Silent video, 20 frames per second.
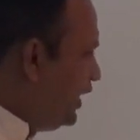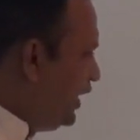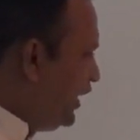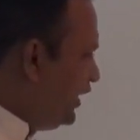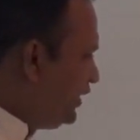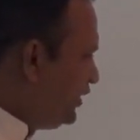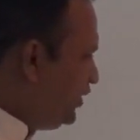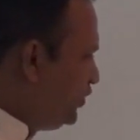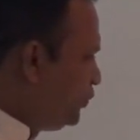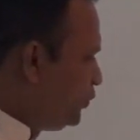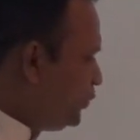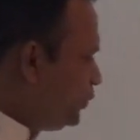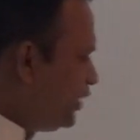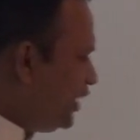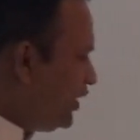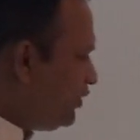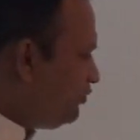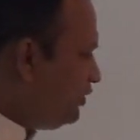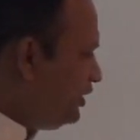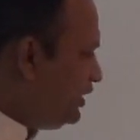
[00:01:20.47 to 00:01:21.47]
and due to
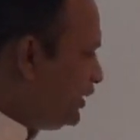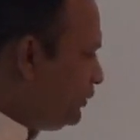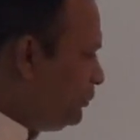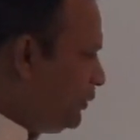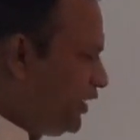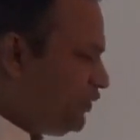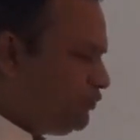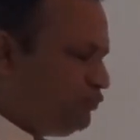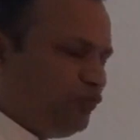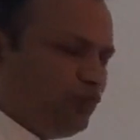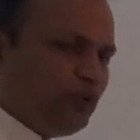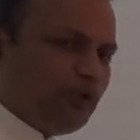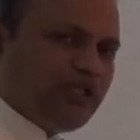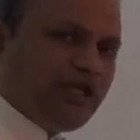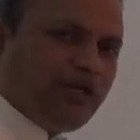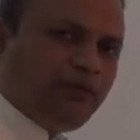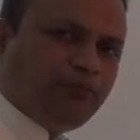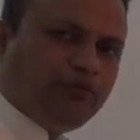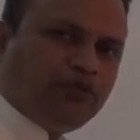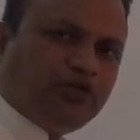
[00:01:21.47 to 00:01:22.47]
that one demand for
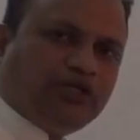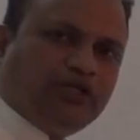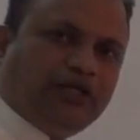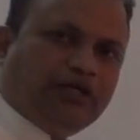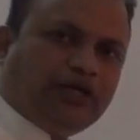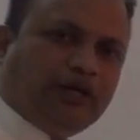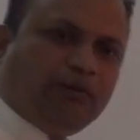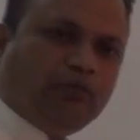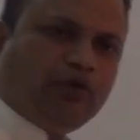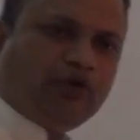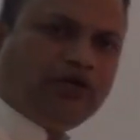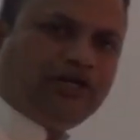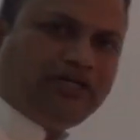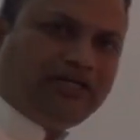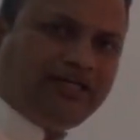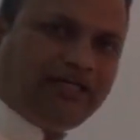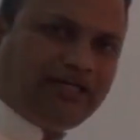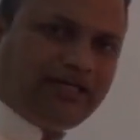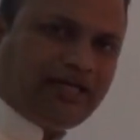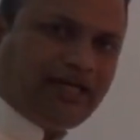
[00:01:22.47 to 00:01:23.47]
that particular
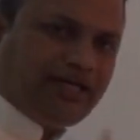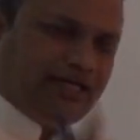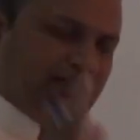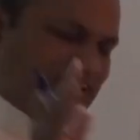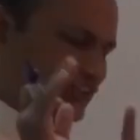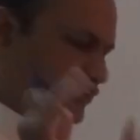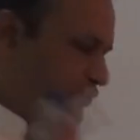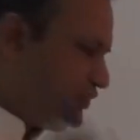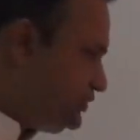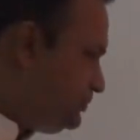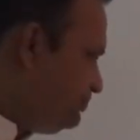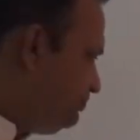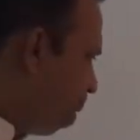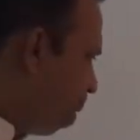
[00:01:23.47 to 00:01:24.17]
commodity declines.